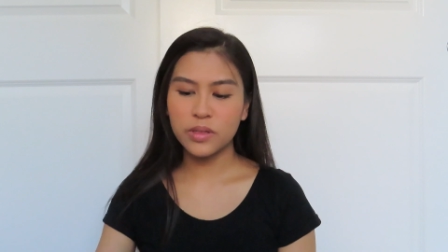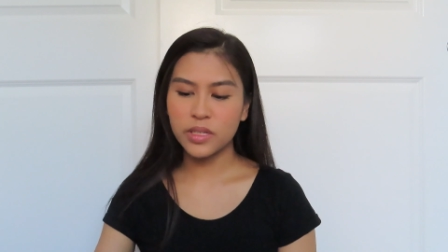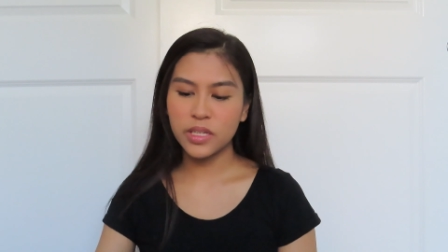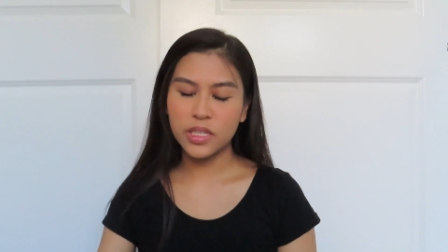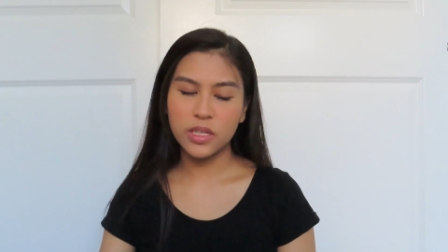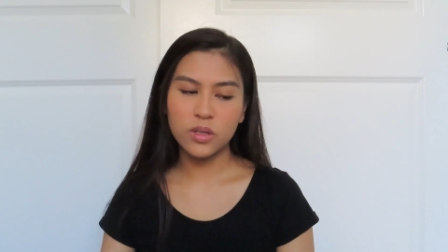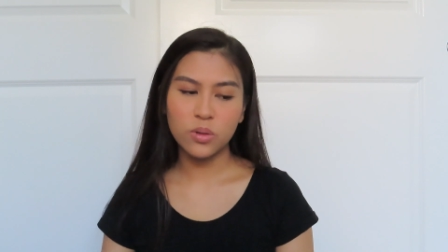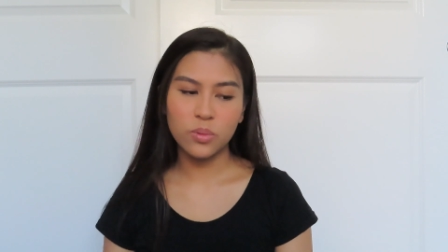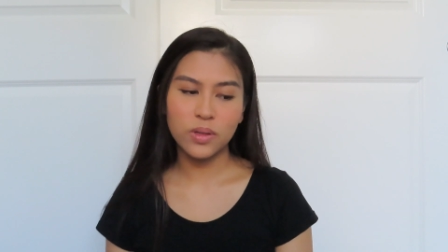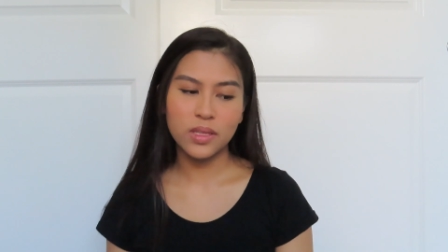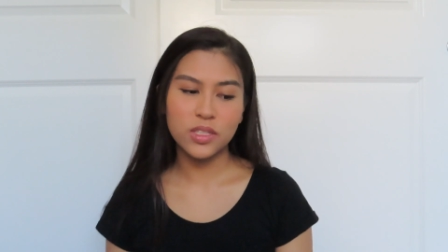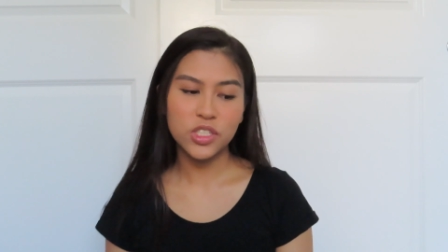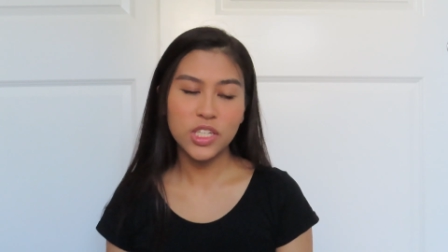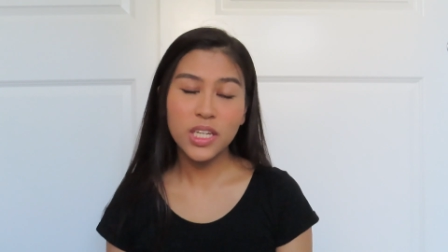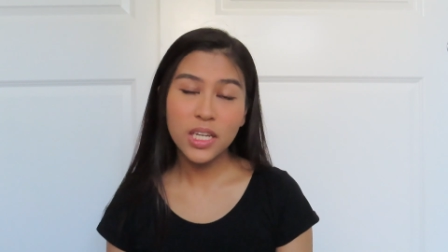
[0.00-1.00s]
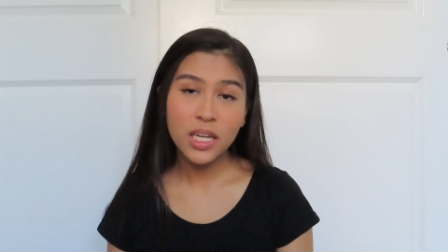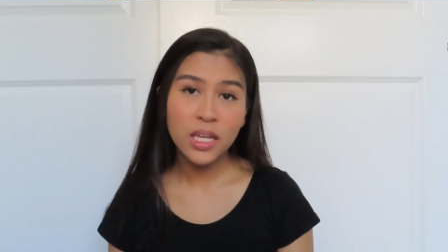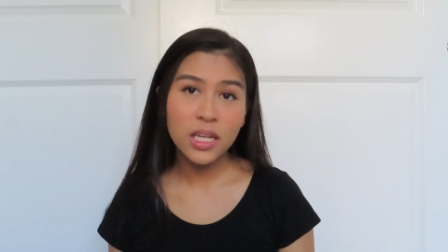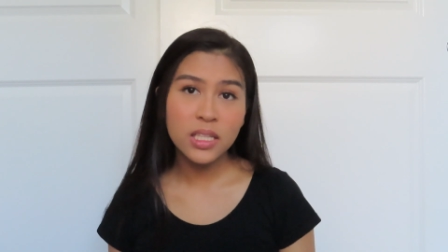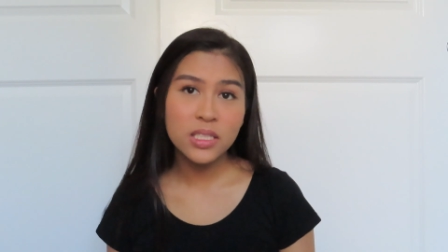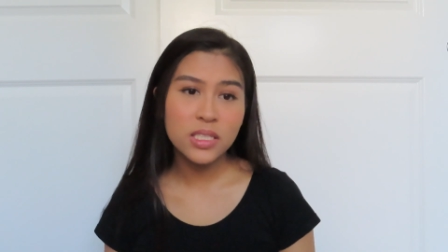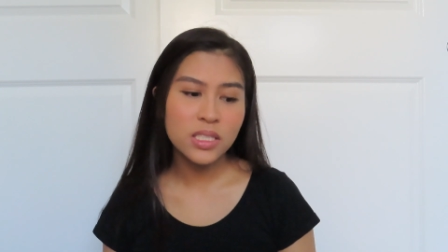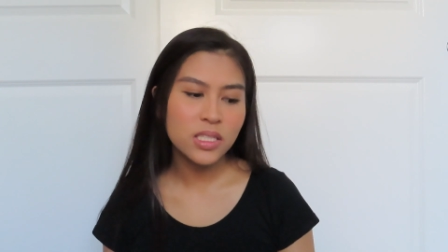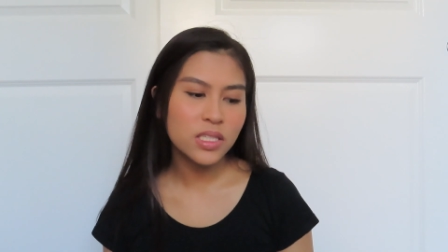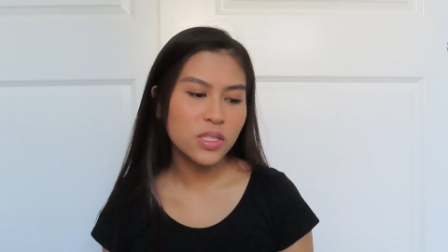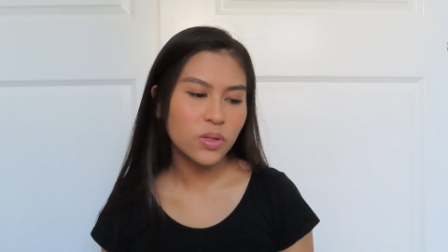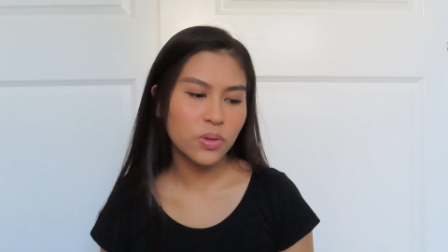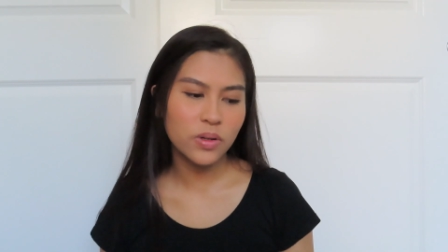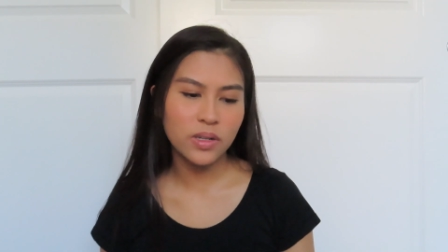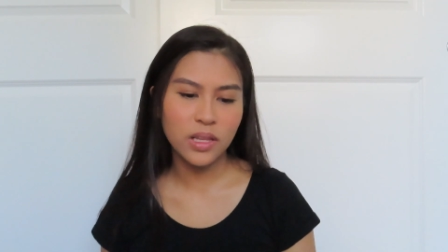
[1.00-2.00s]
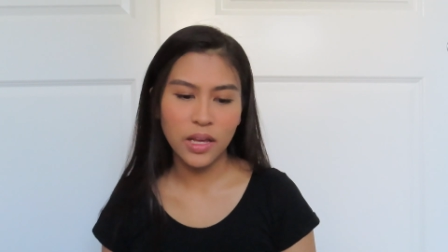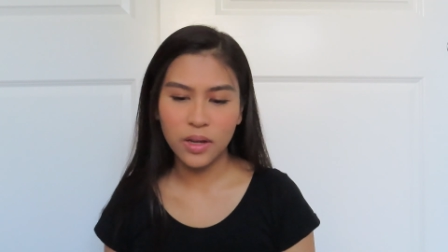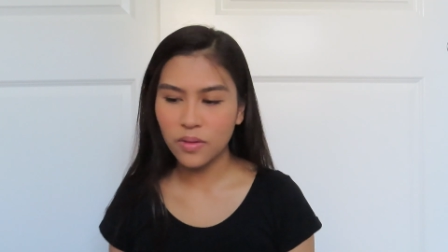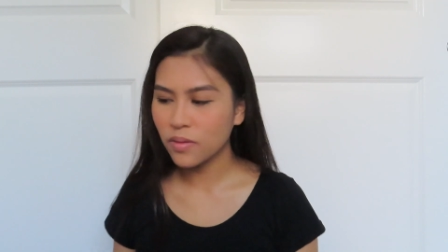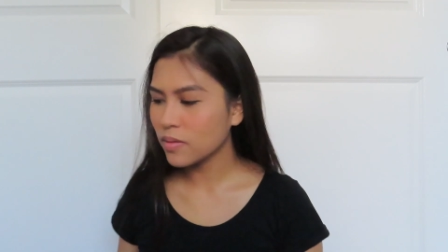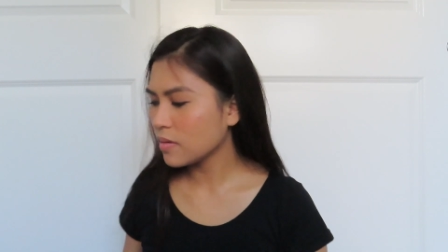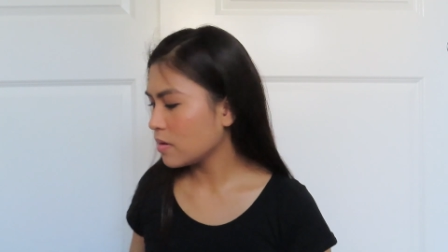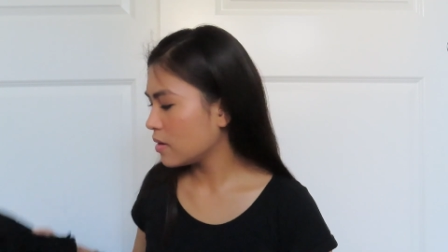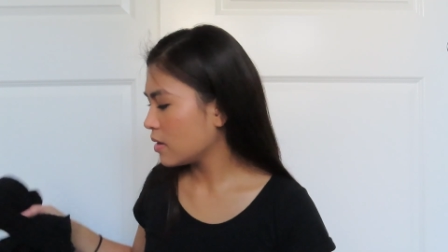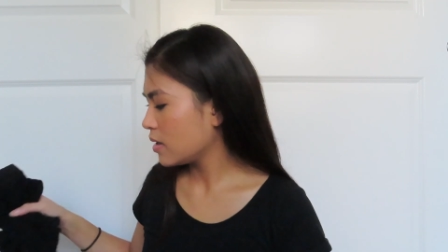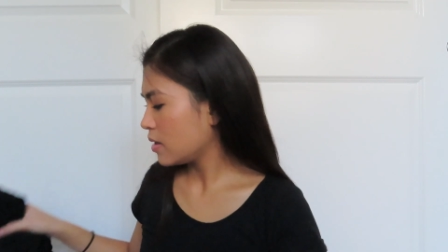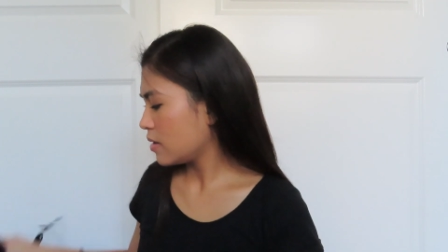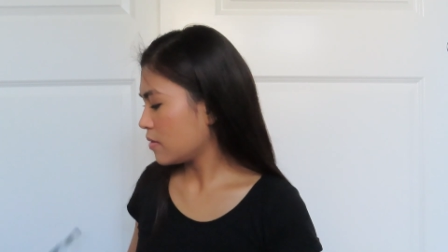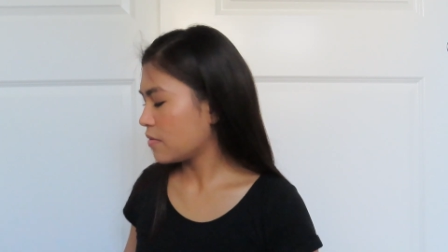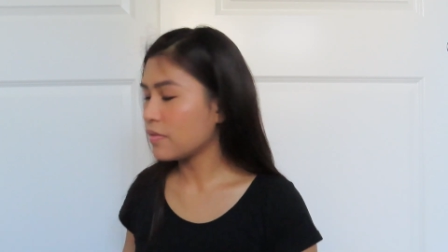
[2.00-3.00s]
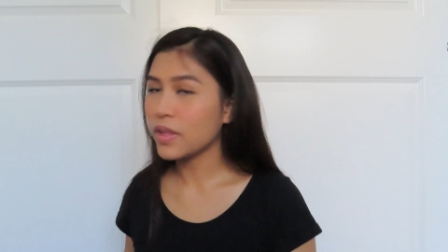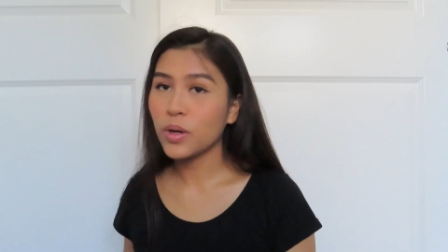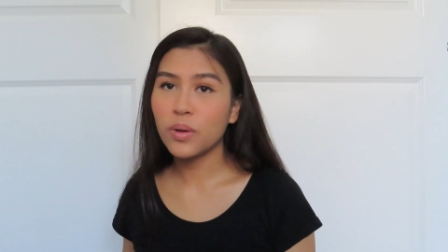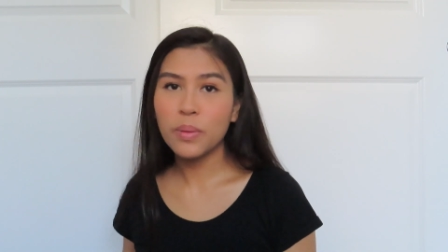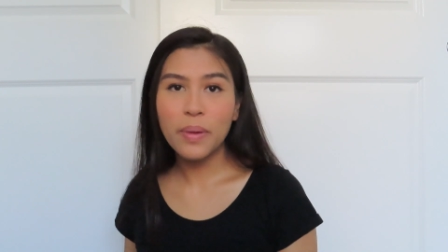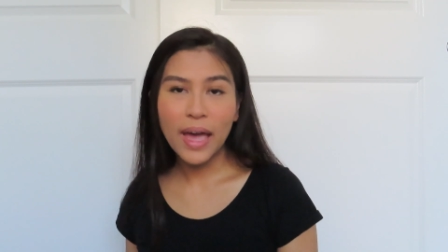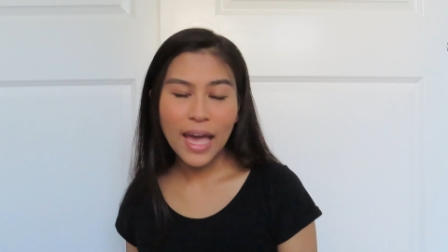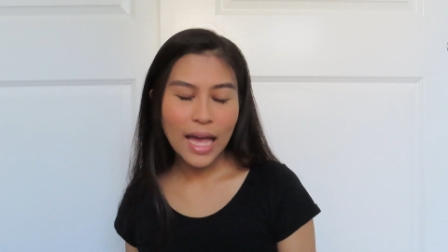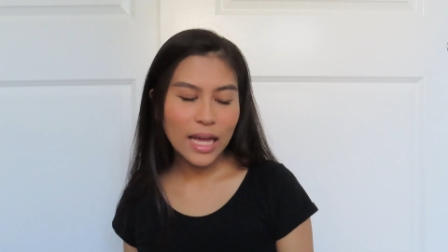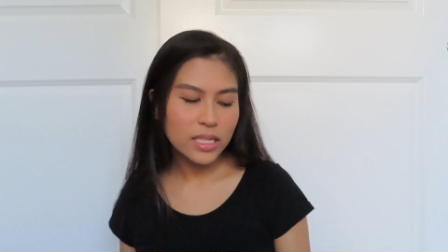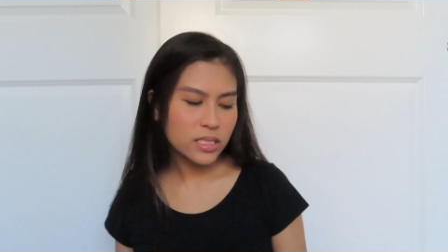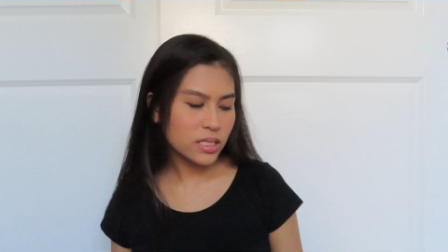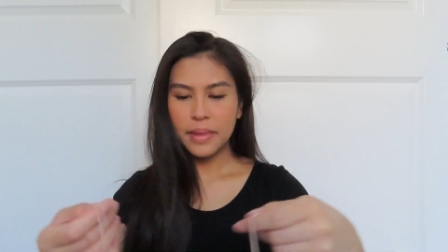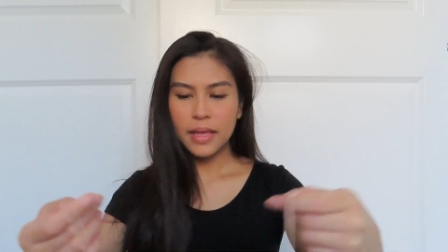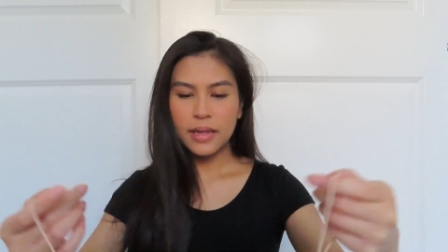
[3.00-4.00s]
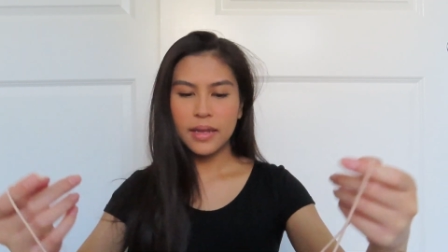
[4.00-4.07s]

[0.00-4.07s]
really cute with jeans or like flowy pants.